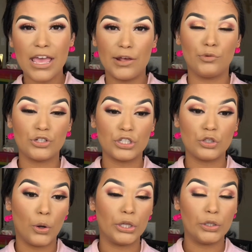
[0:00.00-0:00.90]
It will
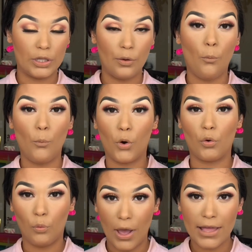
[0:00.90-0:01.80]
just go on looking
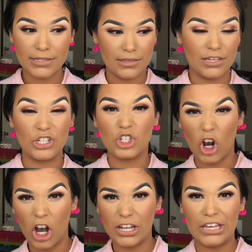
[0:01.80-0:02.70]
more wet than
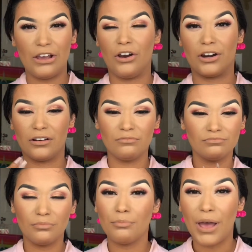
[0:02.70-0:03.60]
chalky or
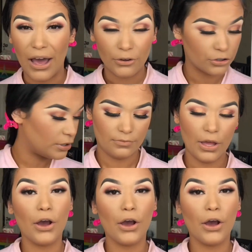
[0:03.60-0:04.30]
powdery.